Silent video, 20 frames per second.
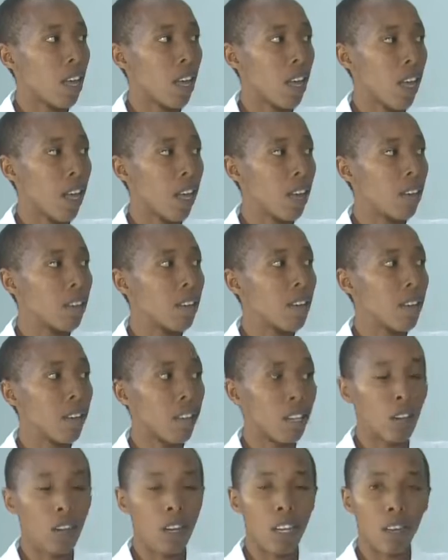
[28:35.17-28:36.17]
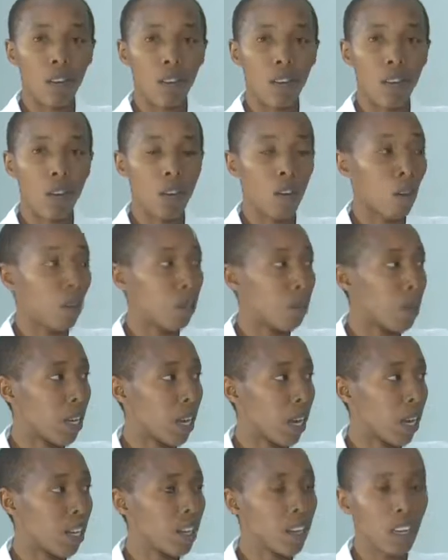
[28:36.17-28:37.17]
and regulation of
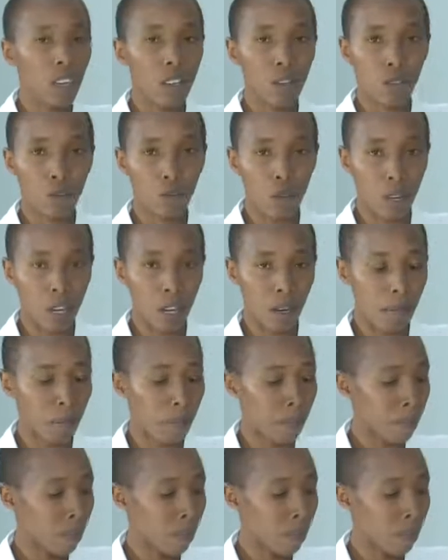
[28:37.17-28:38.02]
blood sugar.